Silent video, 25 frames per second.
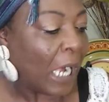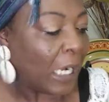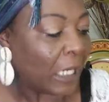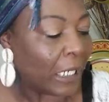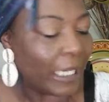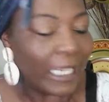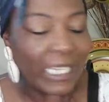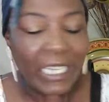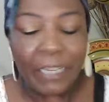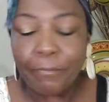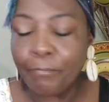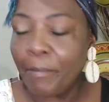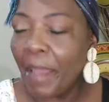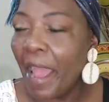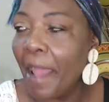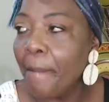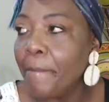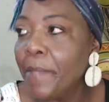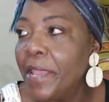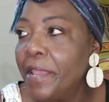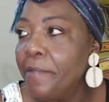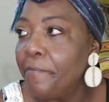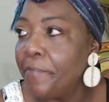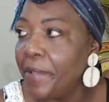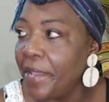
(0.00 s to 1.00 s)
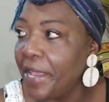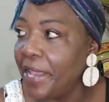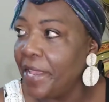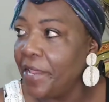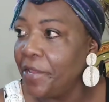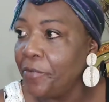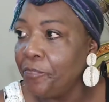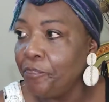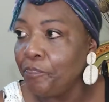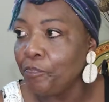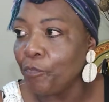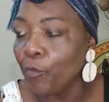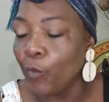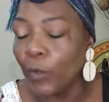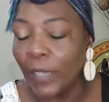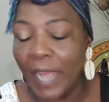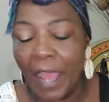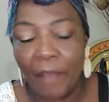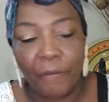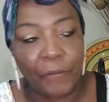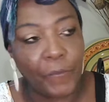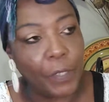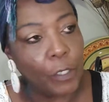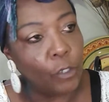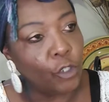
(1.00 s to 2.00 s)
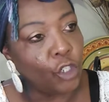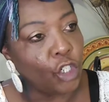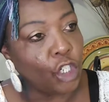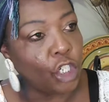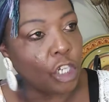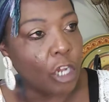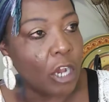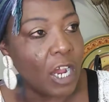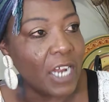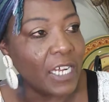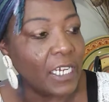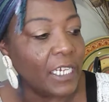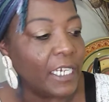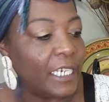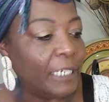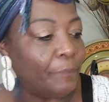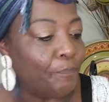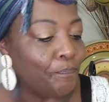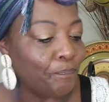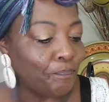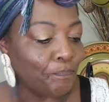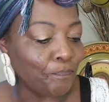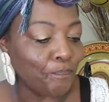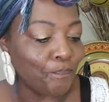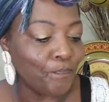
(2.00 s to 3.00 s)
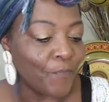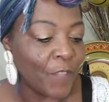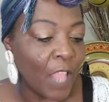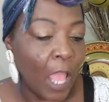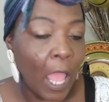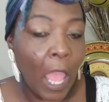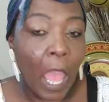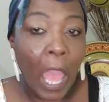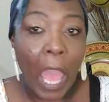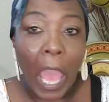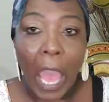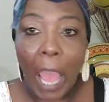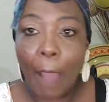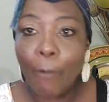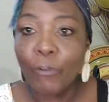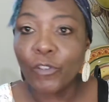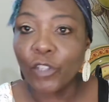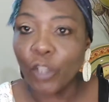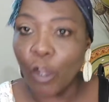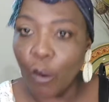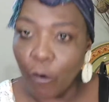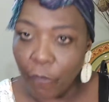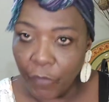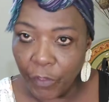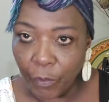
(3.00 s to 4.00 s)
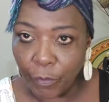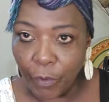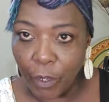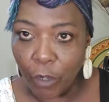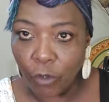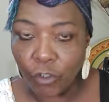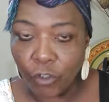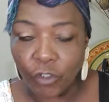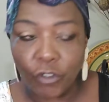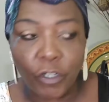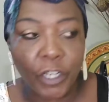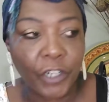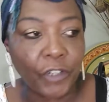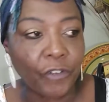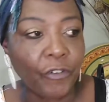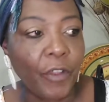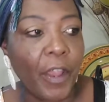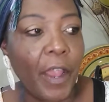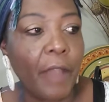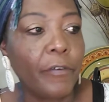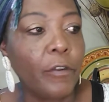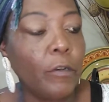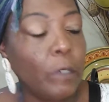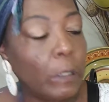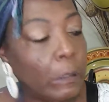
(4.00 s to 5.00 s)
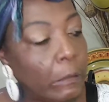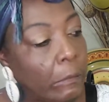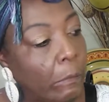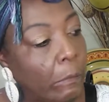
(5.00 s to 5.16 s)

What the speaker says: And by me being, when I first started it, I was over the road truck driver.